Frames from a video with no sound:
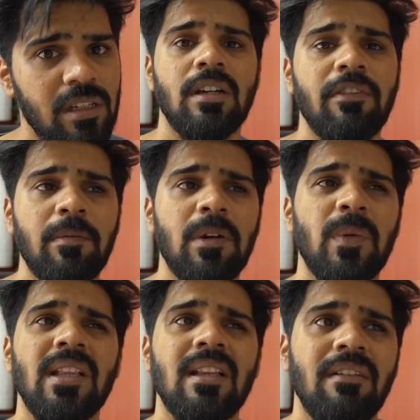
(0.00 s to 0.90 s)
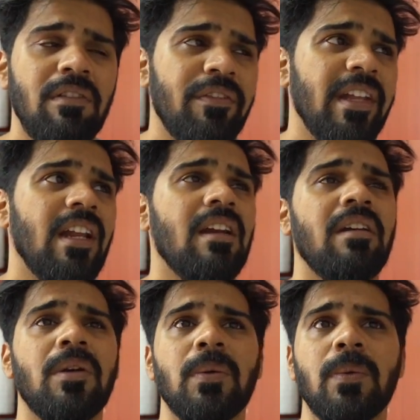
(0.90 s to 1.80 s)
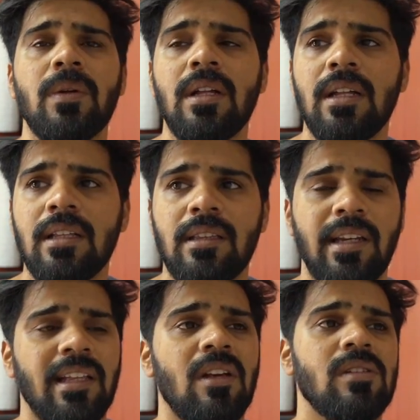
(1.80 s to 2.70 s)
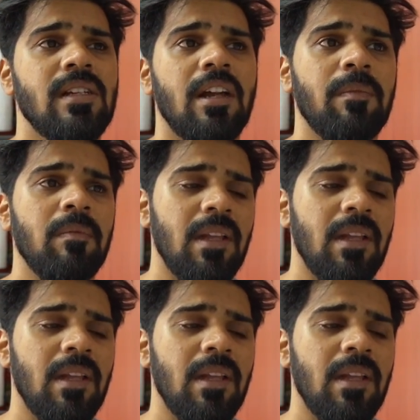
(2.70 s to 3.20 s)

somewhere between 1500 to 3000 rpm.